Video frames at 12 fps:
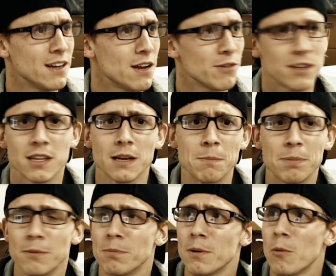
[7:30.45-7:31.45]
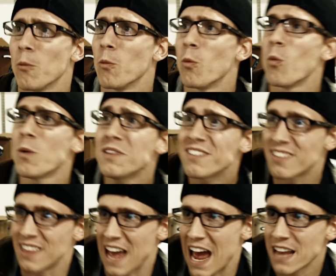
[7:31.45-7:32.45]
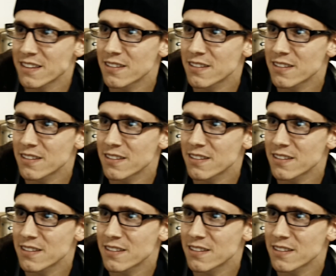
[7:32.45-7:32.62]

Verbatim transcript: everything, but, but what's that?